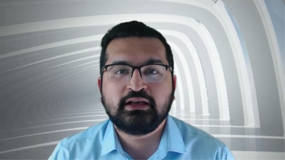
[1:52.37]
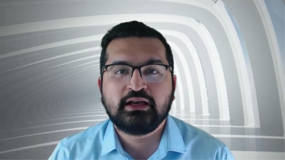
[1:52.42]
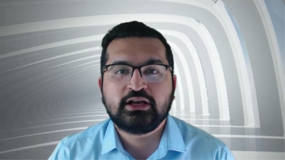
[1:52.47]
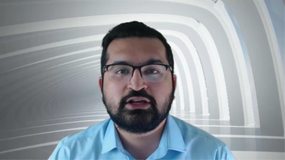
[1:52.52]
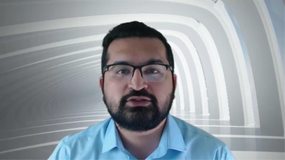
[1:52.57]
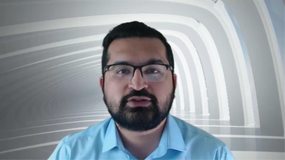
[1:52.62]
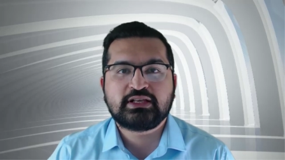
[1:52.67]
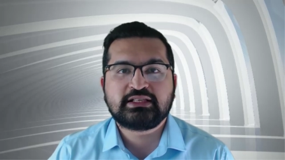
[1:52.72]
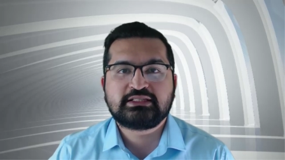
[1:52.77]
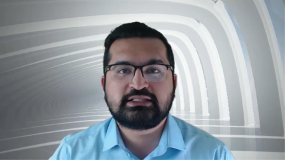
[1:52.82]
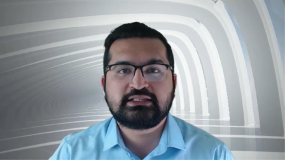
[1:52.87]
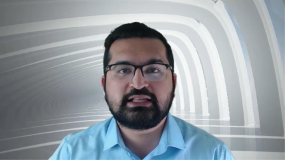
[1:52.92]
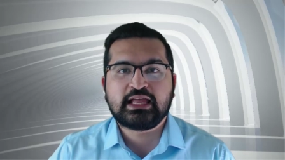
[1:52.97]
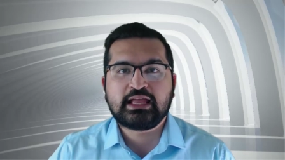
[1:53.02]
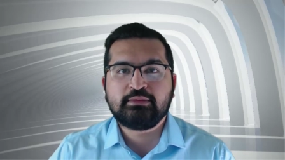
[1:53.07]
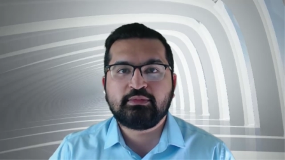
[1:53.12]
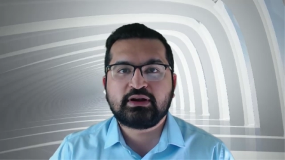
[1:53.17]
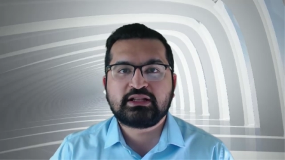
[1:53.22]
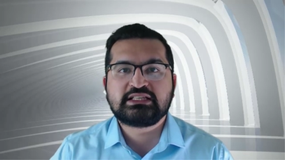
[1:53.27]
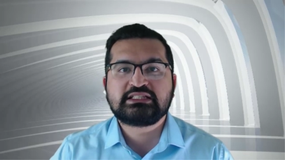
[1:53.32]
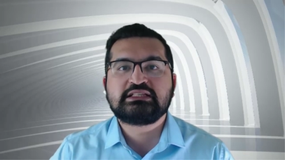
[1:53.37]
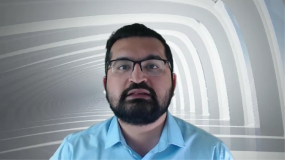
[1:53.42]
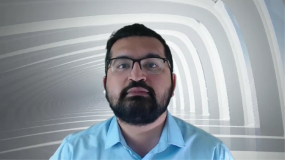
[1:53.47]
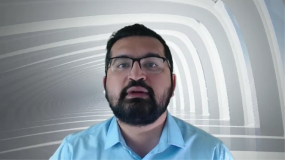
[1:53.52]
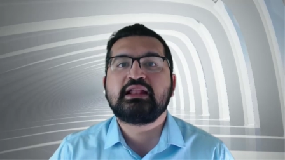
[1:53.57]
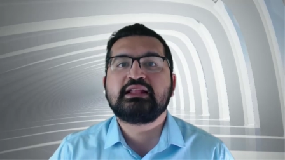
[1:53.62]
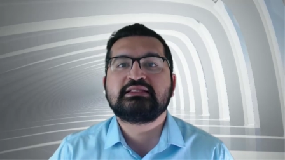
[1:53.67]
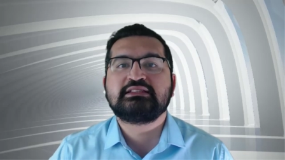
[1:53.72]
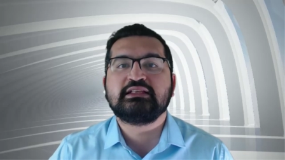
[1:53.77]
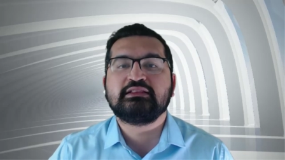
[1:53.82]
So it's the emergency
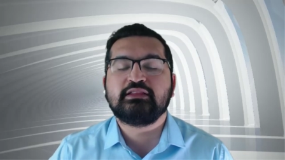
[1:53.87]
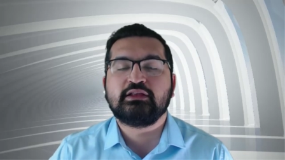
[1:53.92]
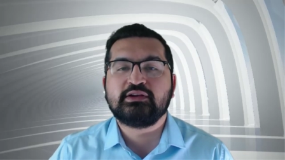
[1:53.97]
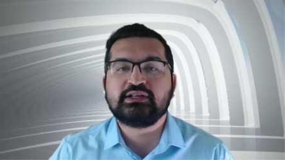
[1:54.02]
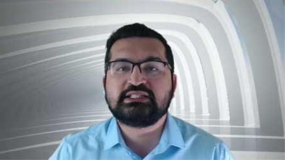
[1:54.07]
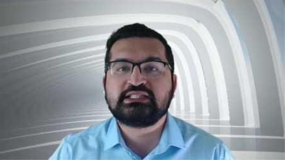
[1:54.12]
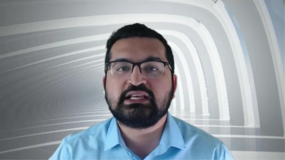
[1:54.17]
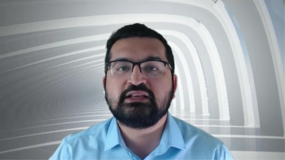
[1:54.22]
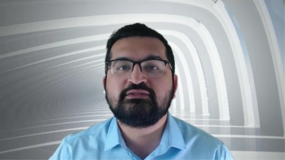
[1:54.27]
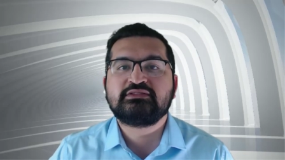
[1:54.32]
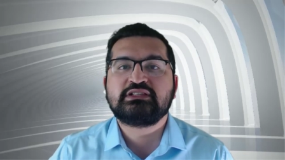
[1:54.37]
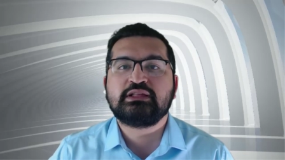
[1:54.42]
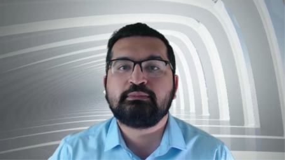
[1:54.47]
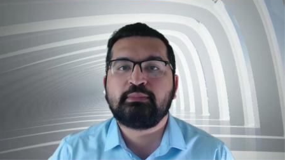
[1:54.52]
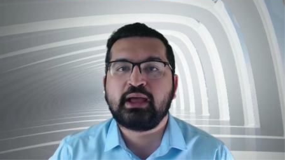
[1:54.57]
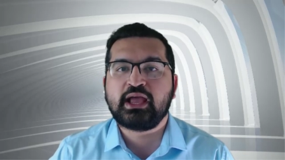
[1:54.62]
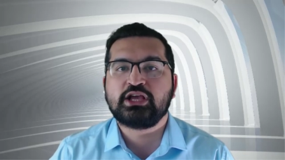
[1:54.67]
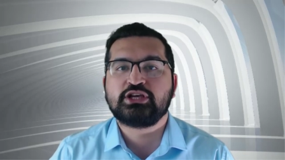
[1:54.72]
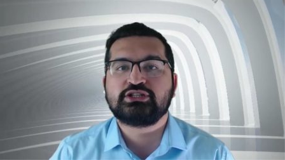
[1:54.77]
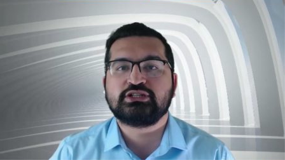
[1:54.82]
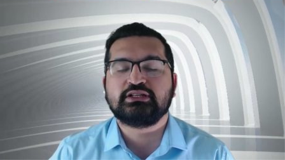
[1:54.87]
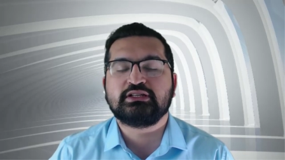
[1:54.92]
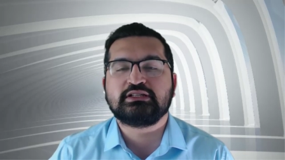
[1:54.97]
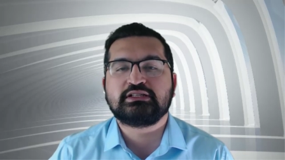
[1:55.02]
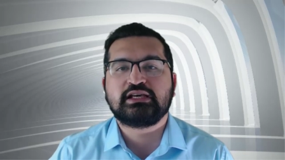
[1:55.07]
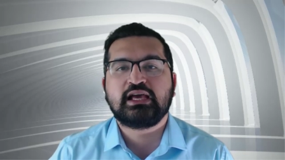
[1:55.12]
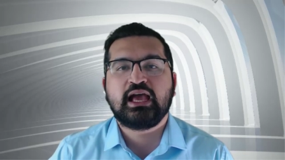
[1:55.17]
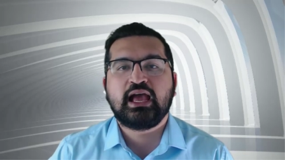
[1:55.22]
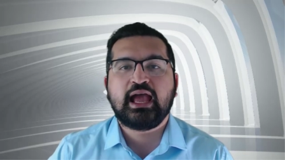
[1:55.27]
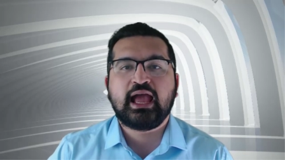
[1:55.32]
medicine that receives the patient
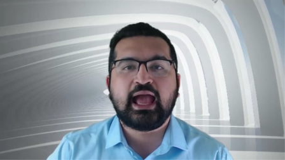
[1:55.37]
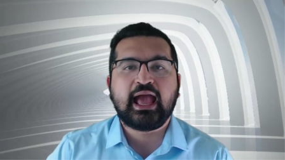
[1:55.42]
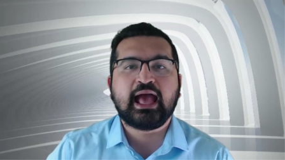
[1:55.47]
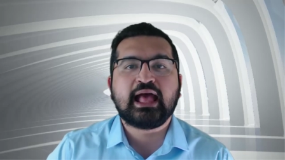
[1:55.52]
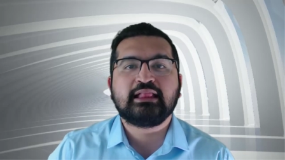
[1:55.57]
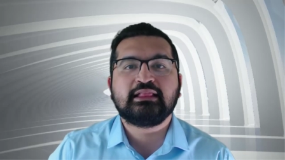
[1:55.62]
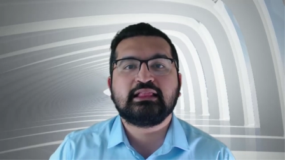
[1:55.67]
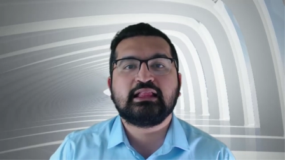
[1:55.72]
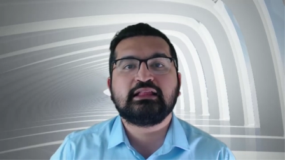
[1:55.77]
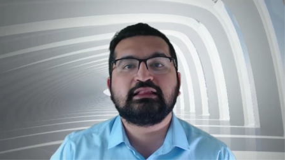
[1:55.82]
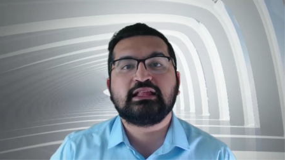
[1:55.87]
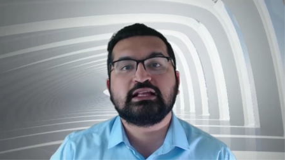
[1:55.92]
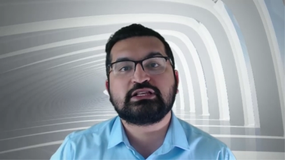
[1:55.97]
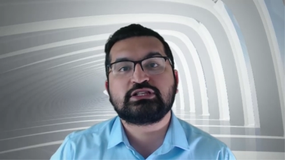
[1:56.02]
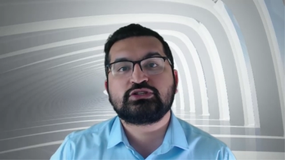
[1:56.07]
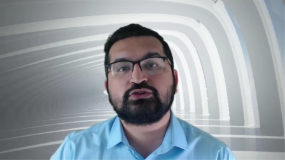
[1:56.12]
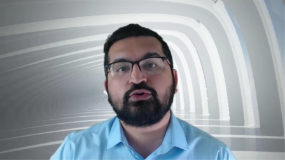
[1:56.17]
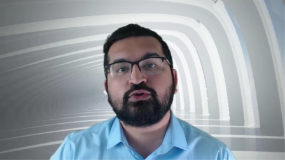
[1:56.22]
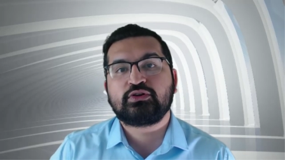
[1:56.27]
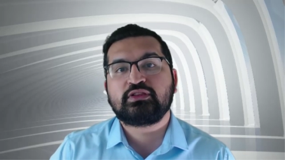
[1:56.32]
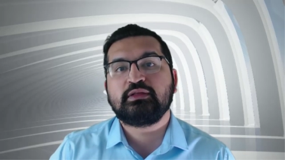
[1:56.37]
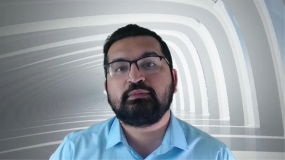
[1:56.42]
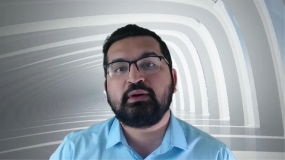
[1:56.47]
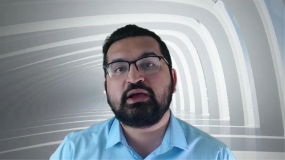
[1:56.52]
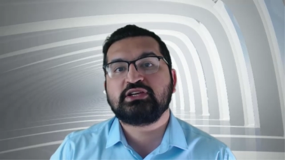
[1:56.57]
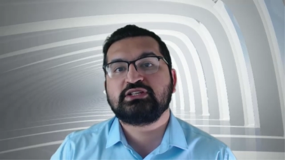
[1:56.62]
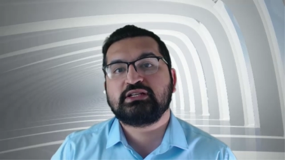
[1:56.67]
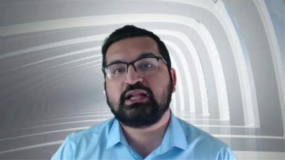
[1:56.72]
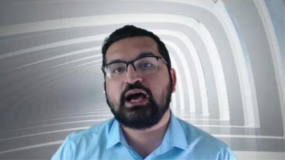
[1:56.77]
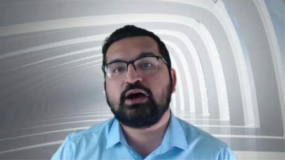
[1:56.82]
and they sort the
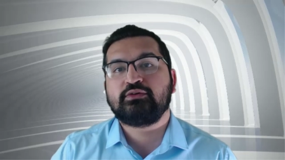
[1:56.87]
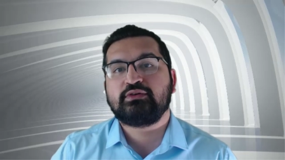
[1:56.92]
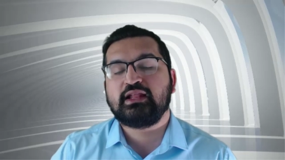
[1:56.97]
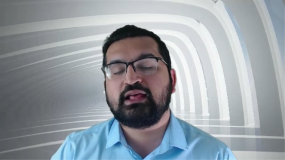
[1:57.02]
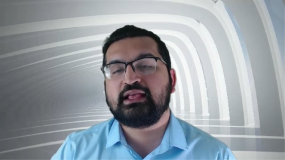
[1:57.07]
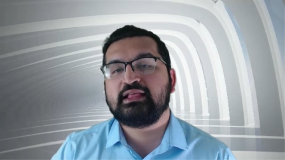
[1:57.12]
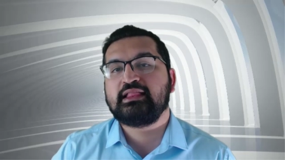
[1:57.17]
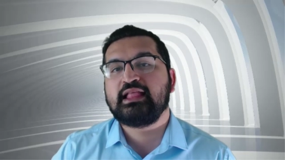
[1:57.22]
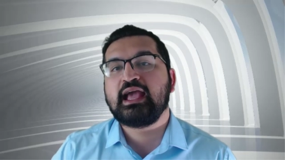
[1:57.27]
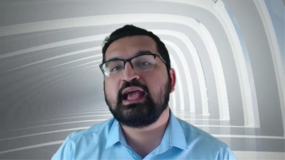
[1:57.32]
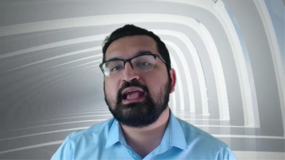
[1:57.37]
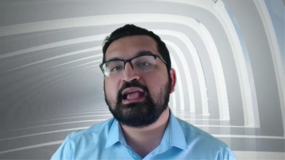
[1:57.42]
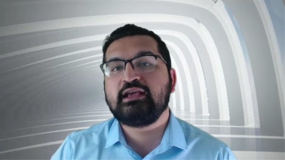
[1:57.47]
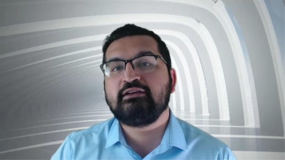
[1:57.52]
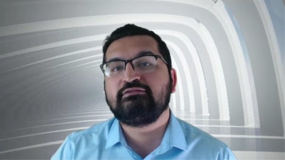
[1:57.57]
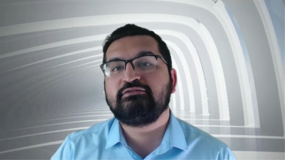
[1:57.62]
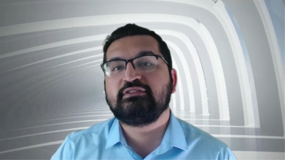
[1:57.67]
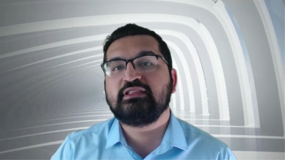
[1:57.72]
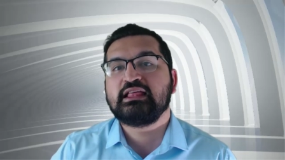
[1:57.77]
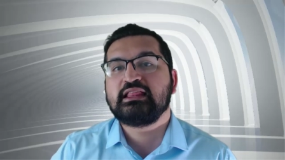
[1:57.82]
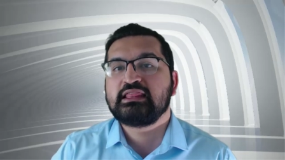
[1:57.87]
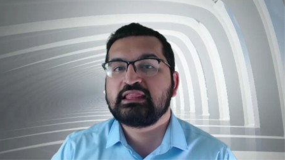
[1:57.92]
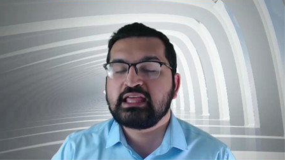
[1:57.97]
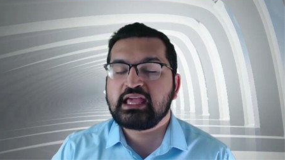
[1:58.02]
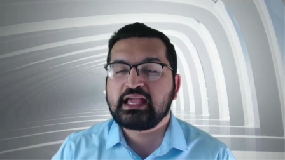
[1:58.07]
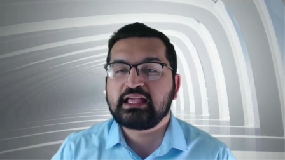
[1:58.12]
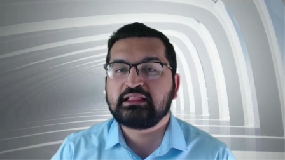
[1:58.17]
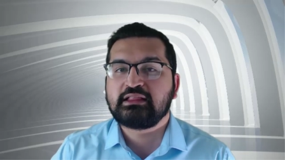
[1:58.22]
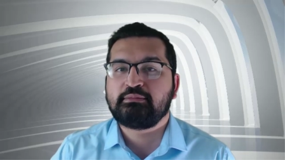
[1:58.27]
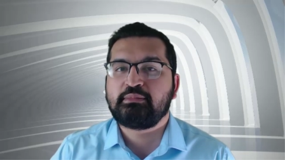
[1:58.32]
patient out. Like they, if they
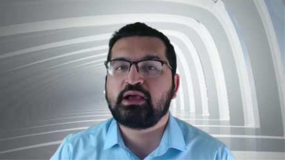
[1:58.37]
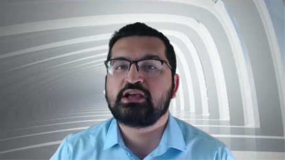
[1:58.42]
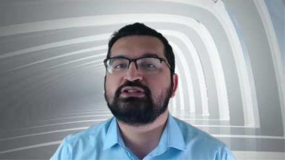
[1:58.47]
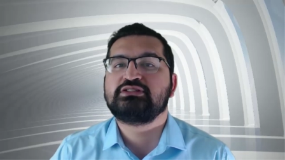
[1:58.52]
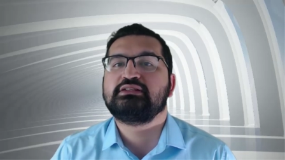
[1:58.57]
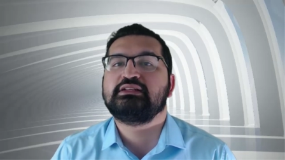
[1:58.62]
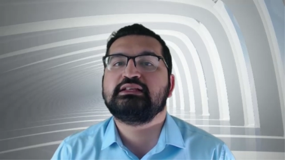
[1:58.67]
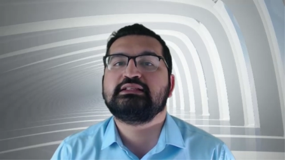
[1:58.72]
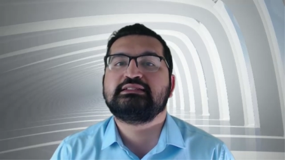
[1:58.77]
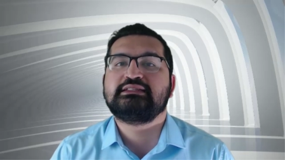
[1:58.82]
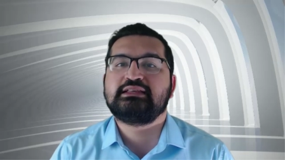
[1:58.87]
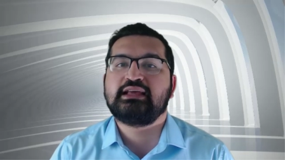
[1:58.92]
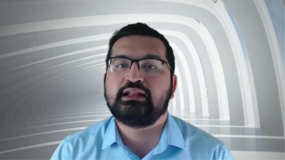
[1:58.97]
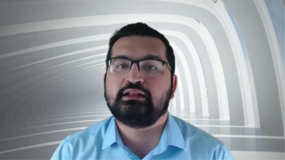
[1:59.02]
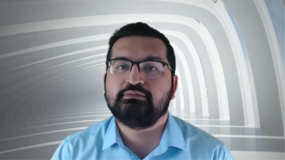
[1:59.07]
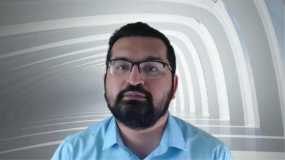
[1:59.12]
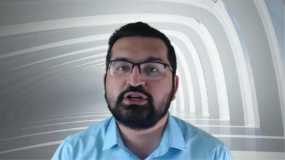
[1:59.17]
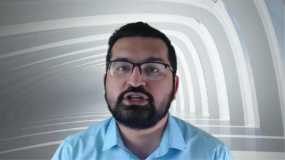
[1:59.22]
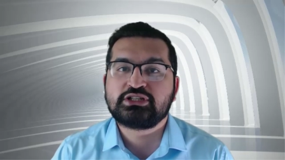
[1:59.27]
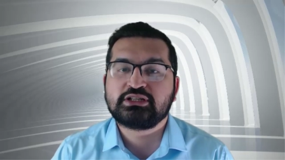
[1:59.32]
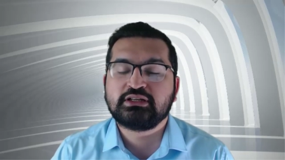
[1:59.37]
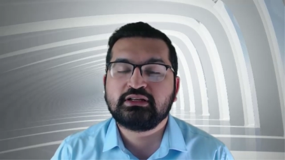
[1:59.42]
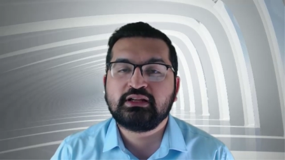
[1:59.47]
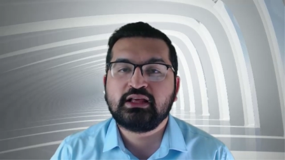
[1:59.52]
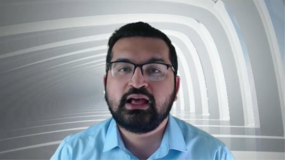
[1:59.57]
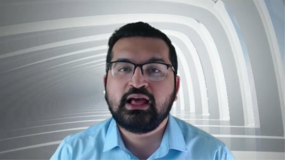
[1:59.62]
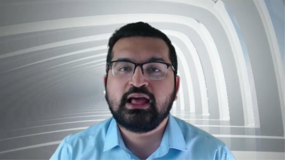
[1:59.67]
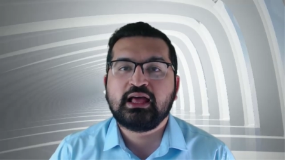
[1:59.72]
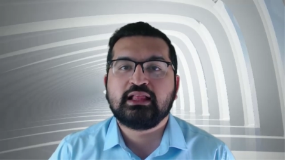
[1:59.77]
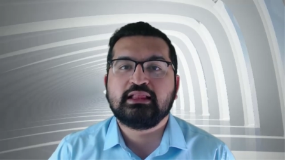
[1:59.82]
think the patient needs admission,
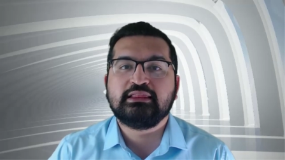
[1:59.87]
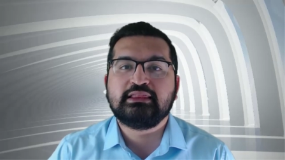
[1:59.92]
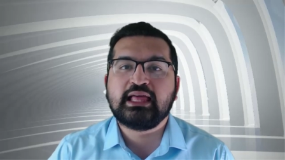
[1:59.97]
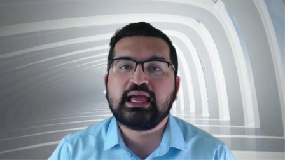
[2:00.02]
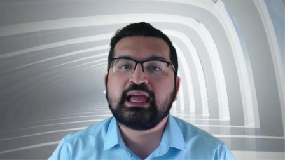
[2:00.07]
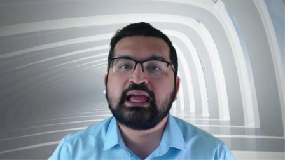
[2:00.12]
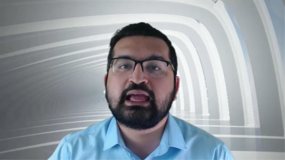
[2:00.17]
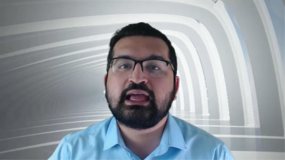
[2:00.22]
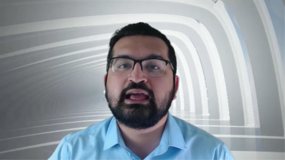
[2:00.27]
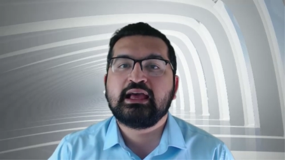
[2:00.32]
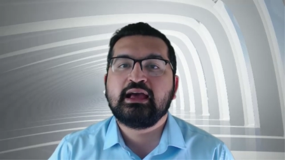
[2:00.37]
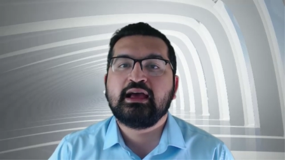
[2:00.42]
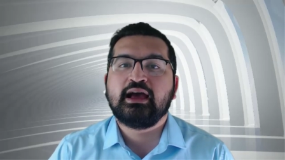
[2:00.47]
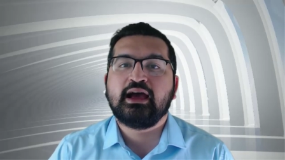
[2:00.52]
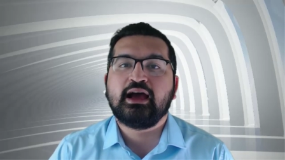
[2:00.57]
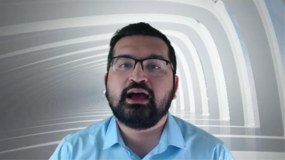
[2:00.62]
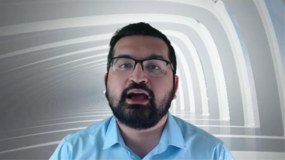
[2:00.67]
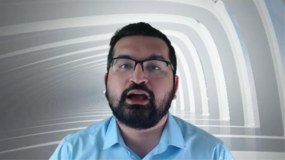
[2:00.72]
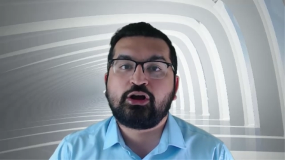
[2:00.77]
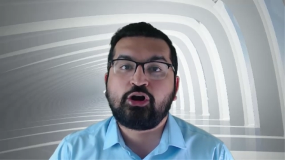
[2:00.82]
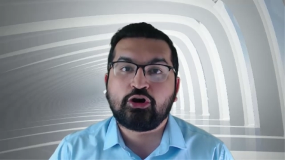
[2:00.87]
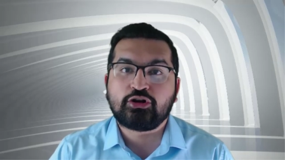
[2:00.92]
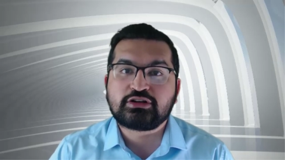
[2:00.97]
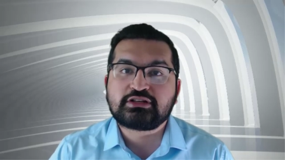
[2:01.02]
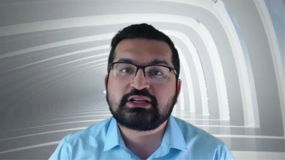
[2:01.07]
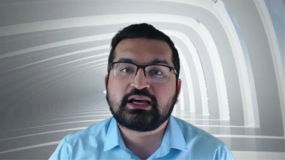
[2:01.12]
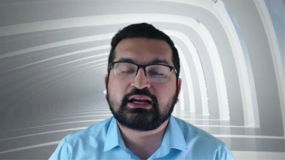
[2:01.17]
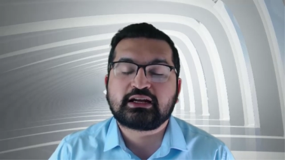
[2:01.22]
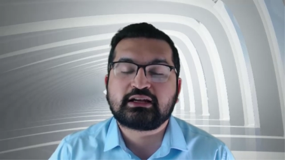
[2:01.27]
they uh, contact